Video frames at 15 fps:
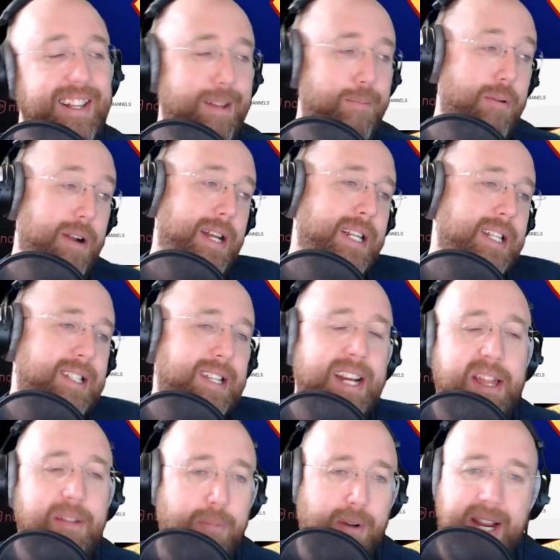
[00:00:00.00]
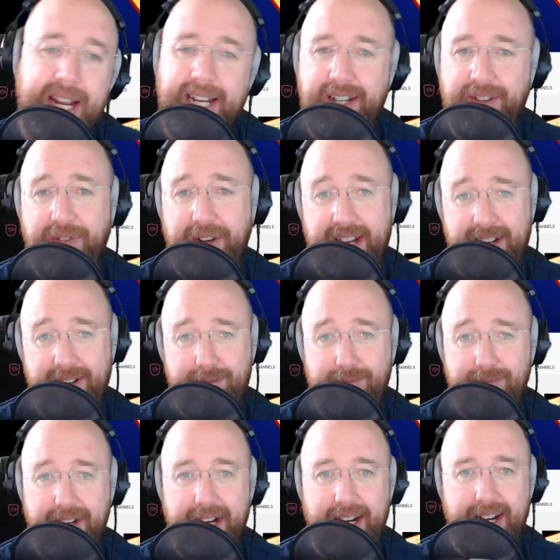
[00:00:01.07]
the brand is not the brand if I don't.
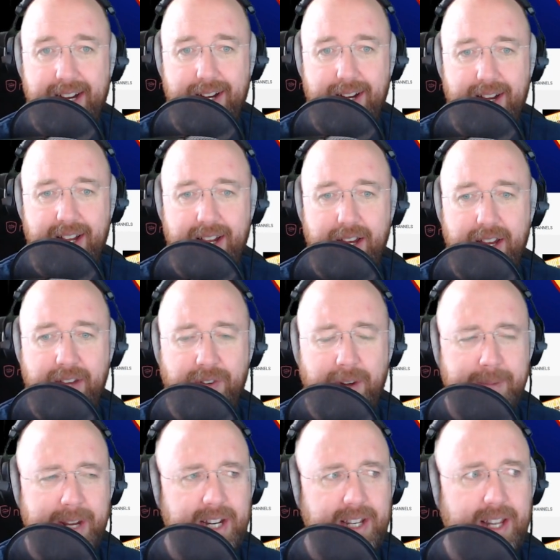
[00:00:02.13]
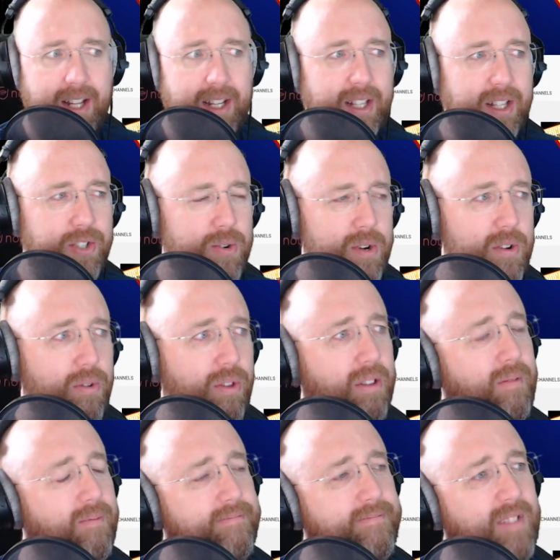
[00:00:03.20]
Uh, if I'm not telling the truth,
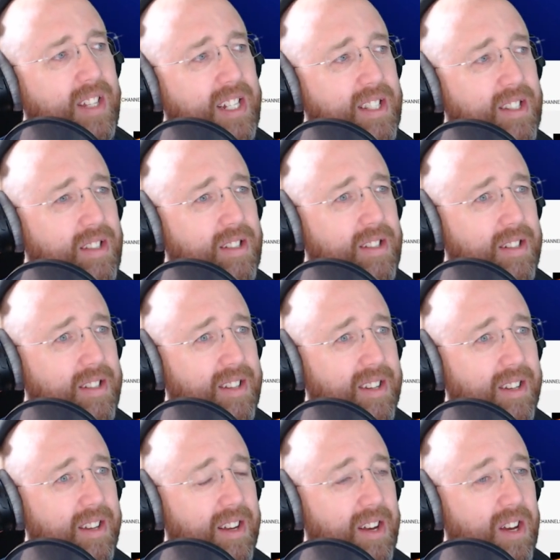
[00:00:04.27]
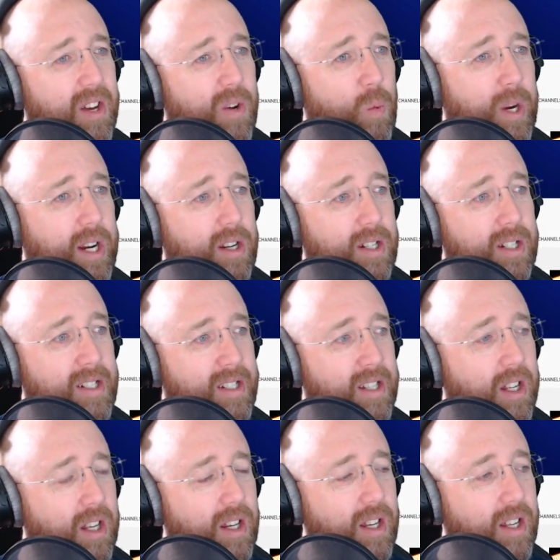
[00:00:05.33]
that's weird, isn't
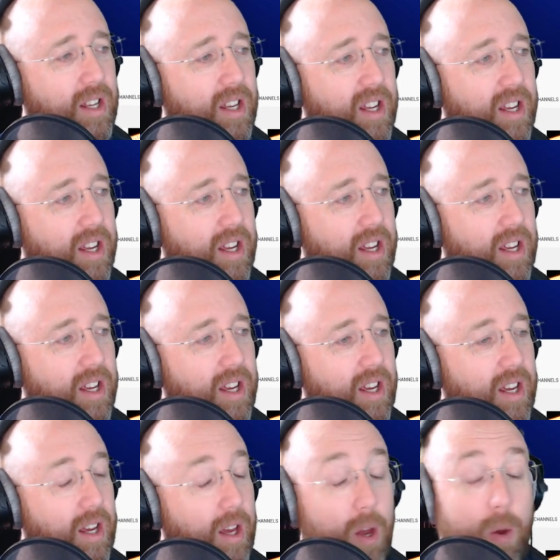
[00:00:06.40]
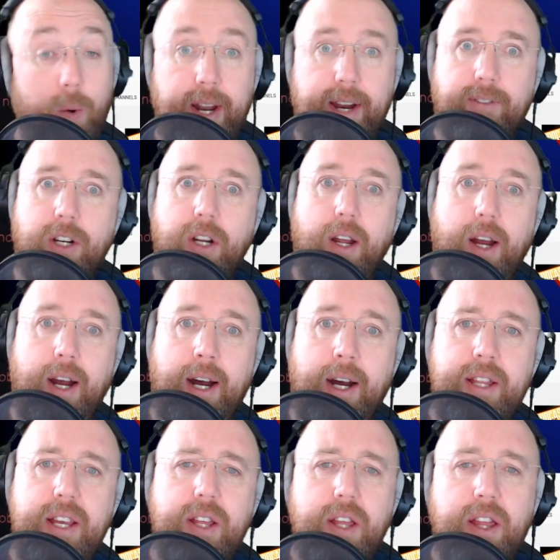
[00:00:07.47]
it? Whatever. Uh,
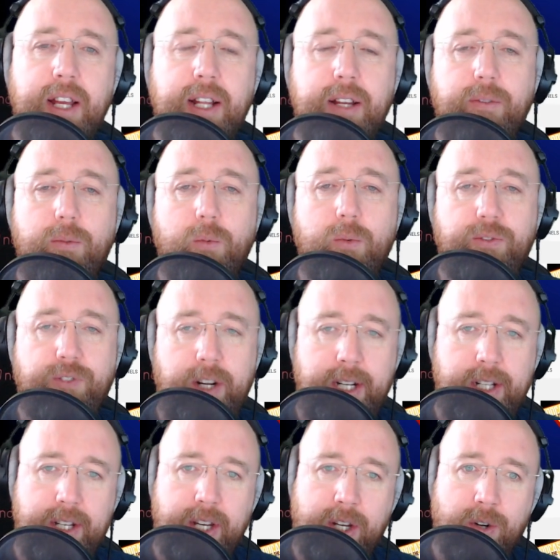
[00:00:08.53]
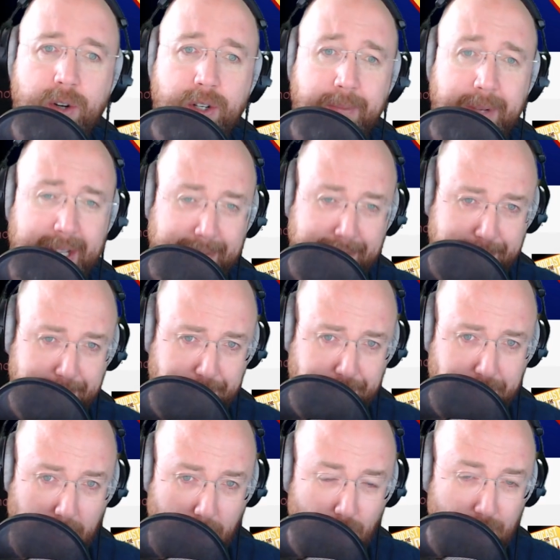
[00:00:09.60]
the other thing that finally occurred to me,
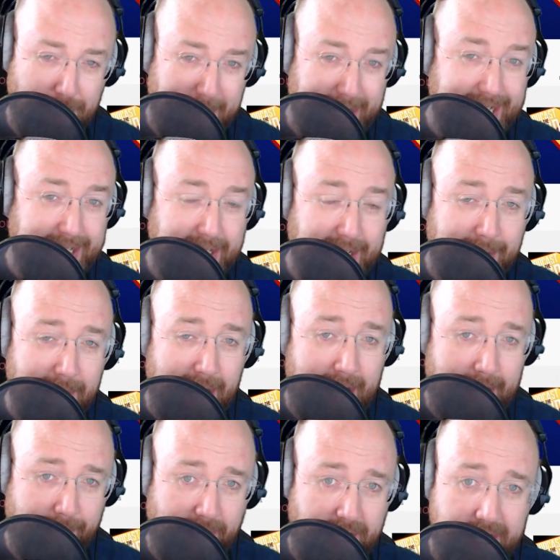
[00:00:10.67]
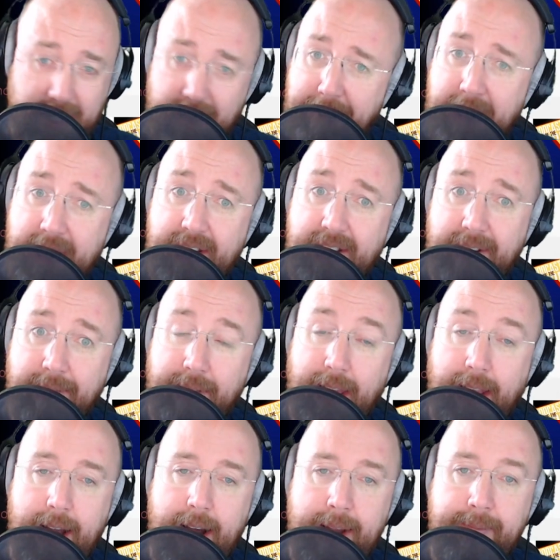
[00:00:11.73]
which might seem obvious, but it's
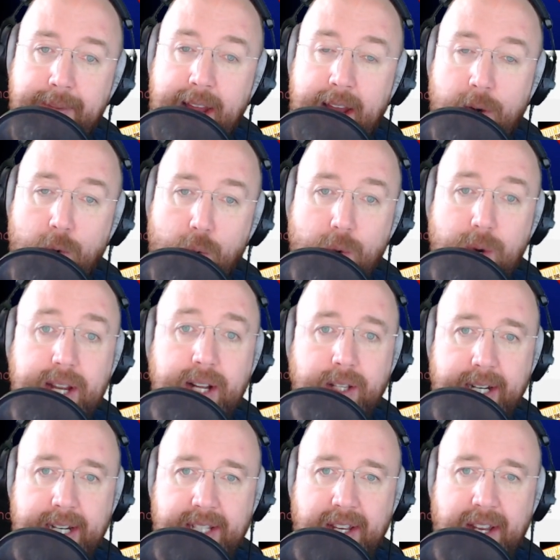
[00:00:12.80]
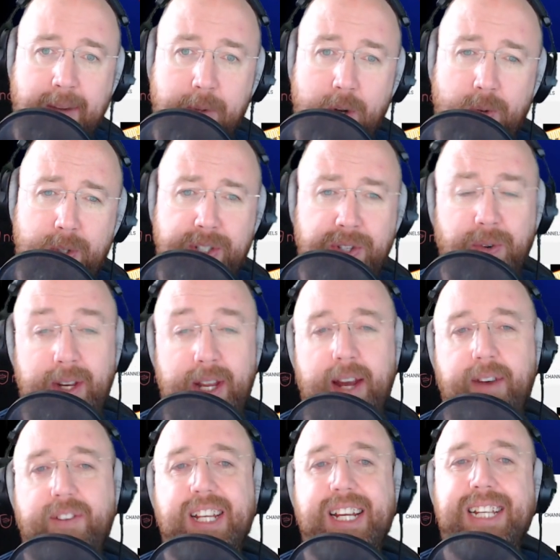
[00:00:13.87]
something I'm now realizing I'm always going to
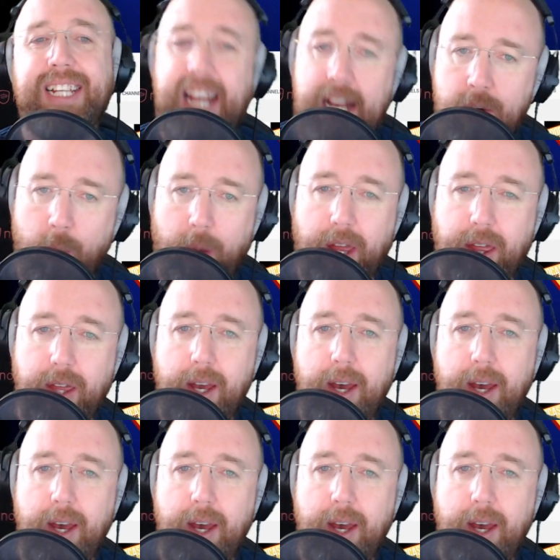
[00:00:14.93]
have to contend with,